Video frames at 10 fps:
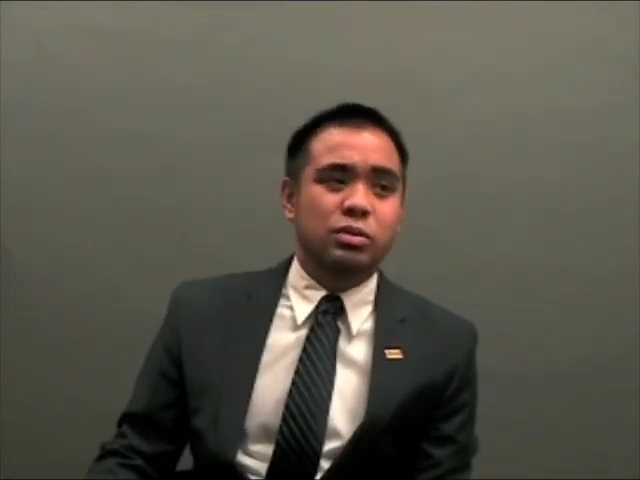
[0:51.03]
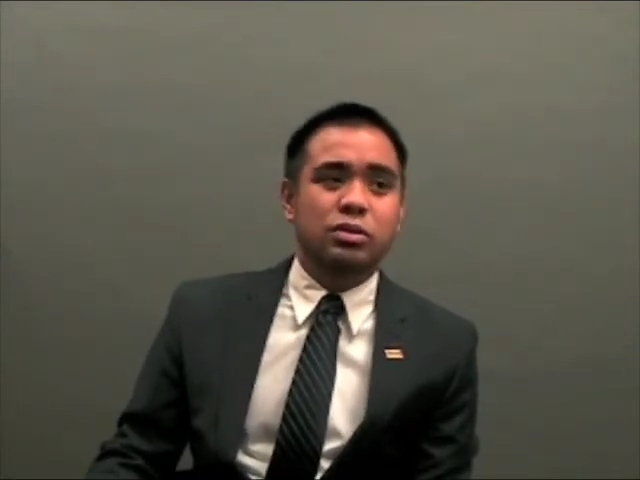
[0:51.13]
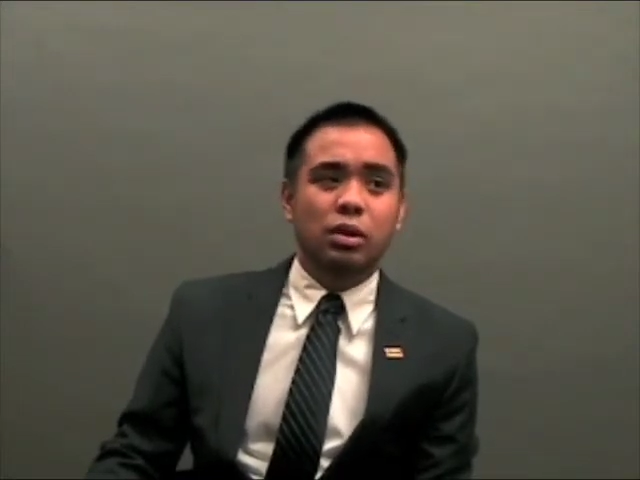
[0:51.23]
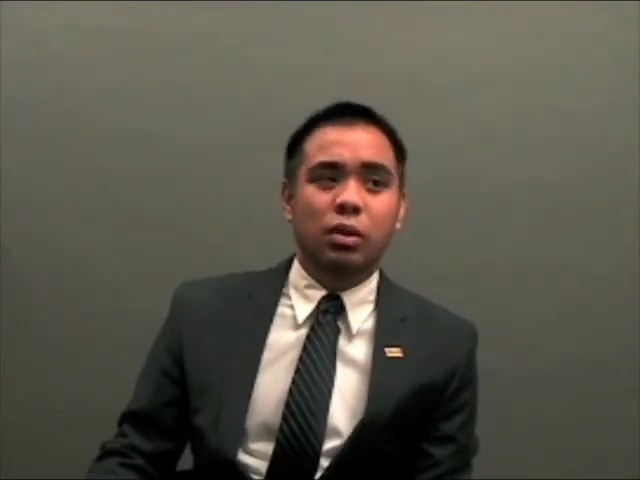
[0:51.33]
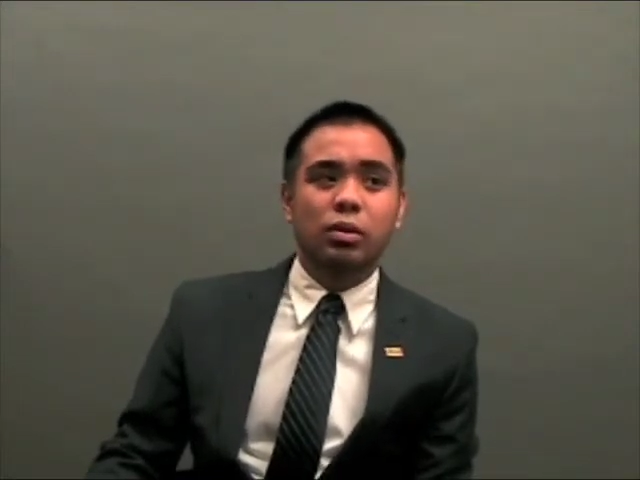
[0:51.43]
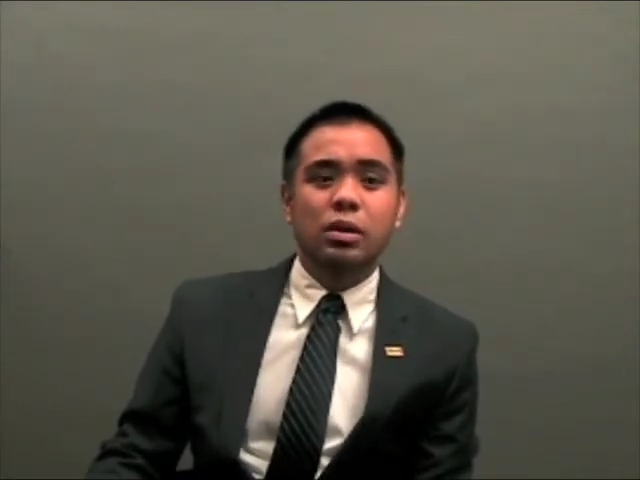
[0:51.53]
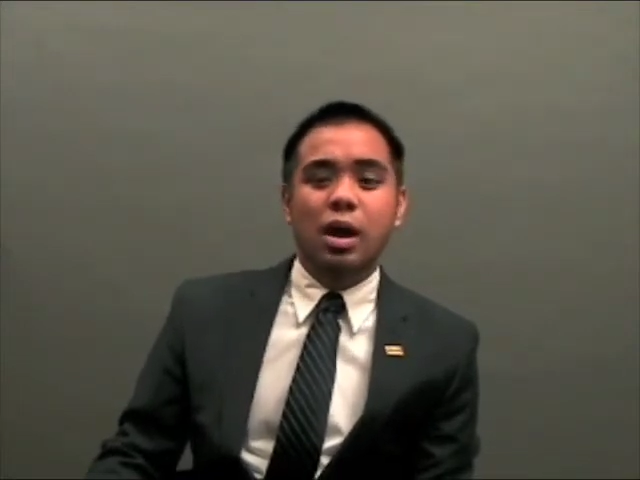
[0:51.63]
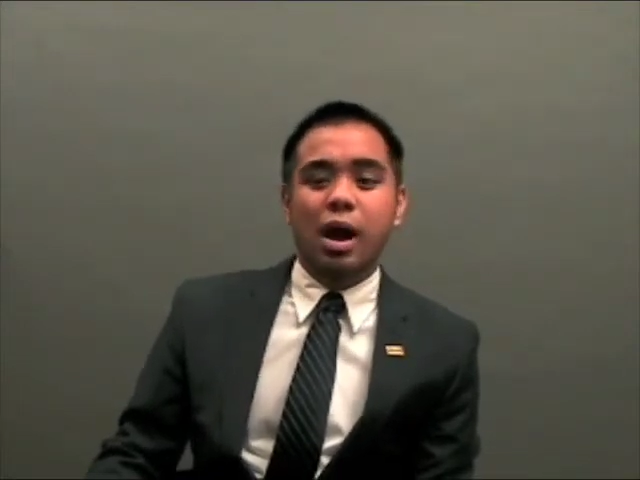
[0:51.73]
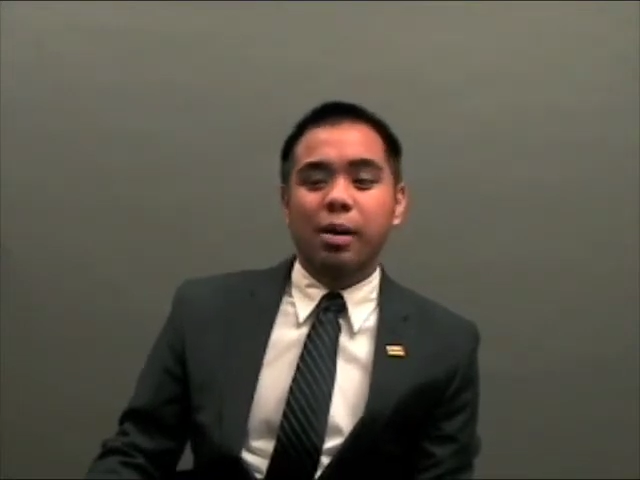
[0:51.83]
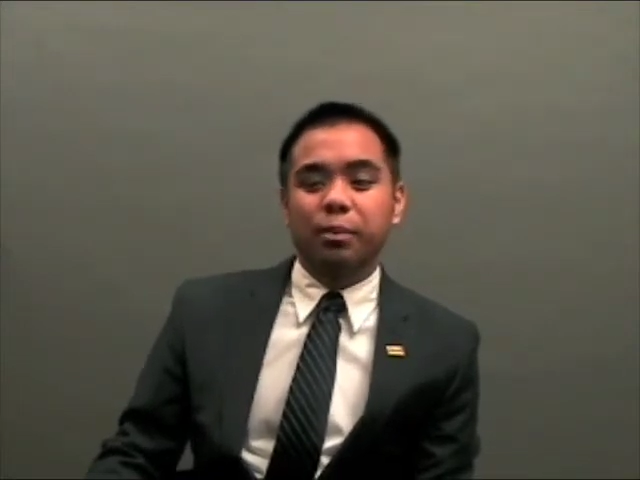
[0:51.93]
So
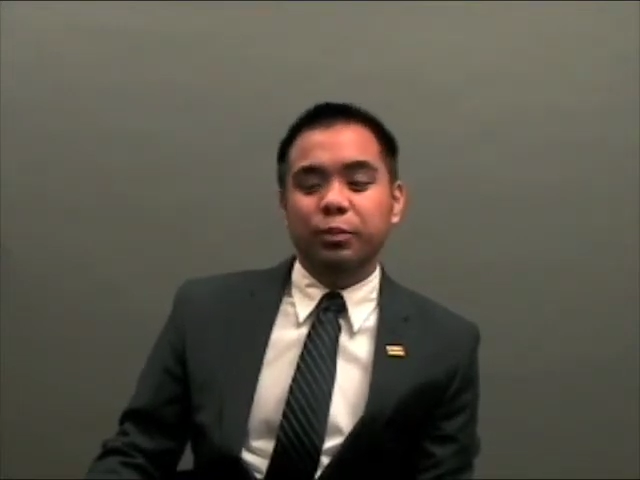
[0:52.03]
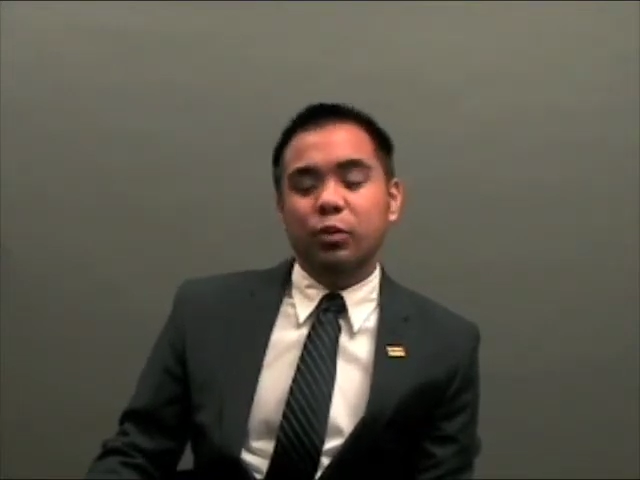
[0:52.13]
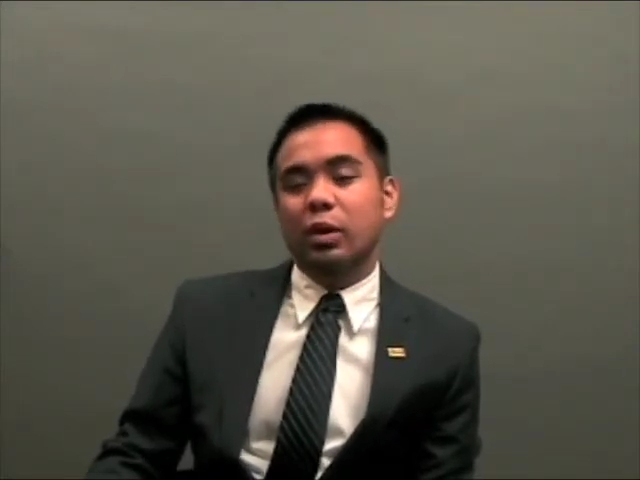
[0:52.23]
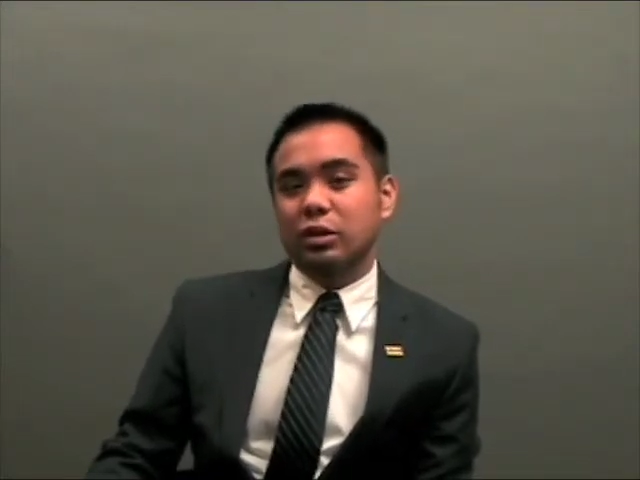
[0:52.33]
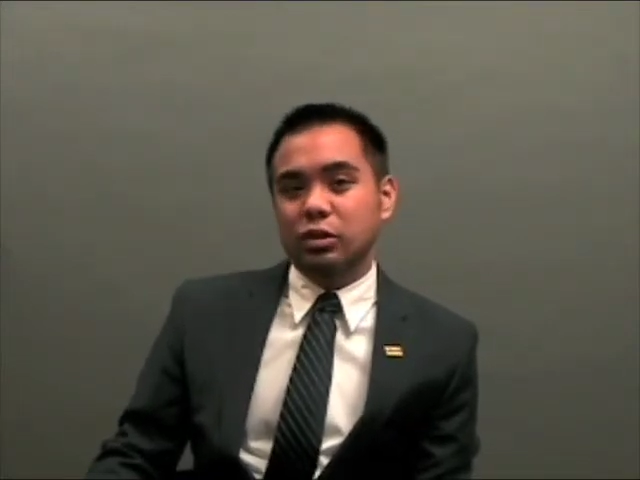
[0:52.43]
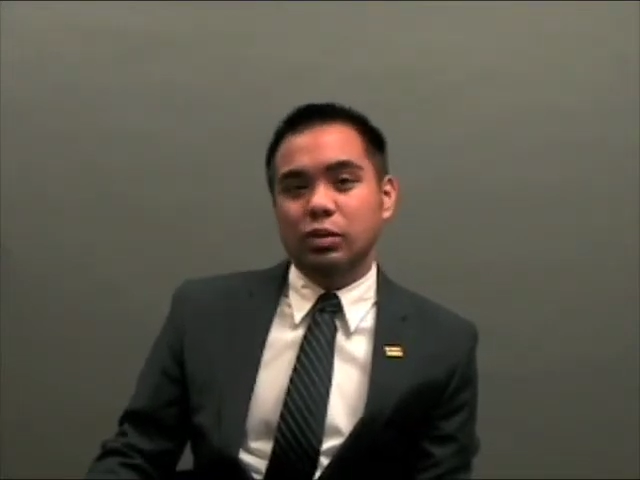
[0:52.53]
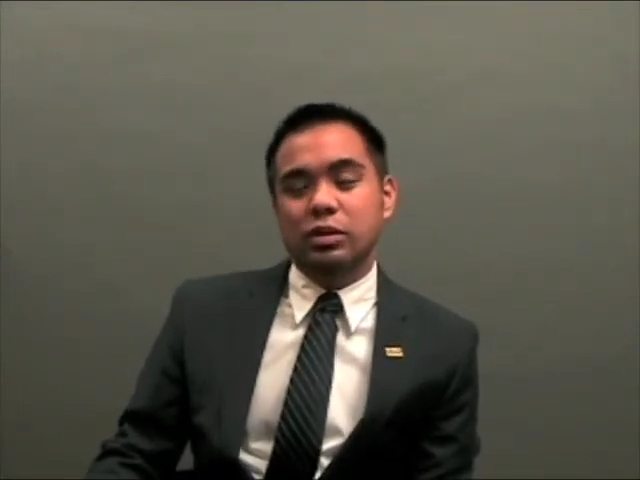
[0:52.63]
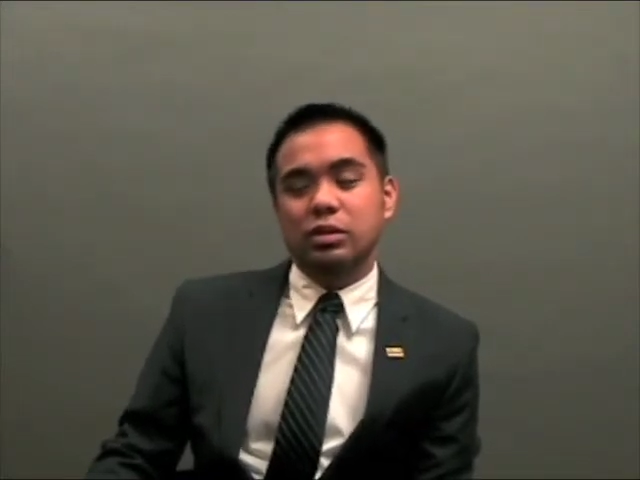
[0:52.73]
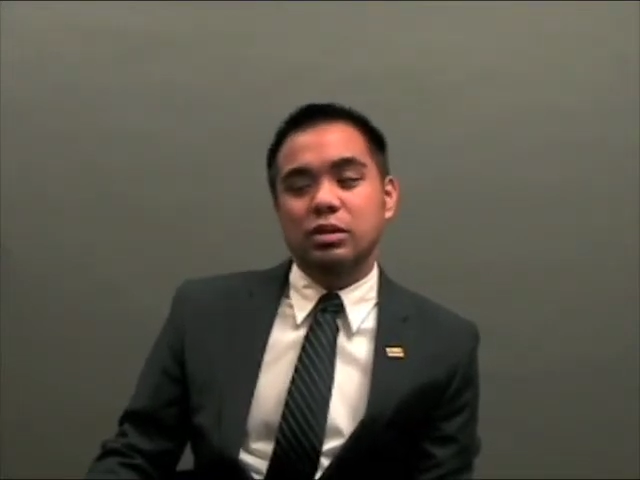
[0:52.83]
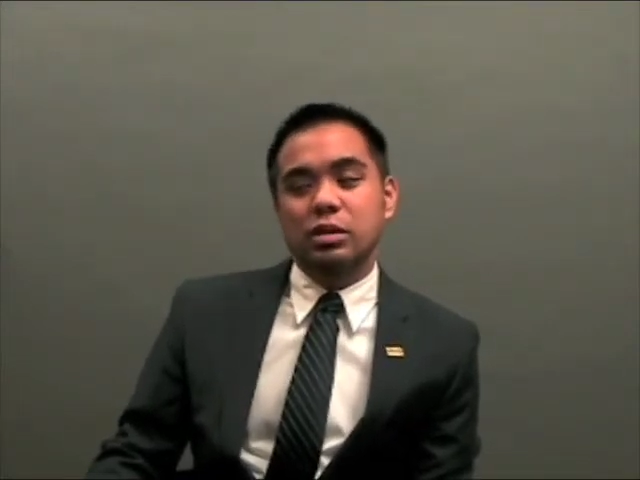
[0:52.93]
what I do is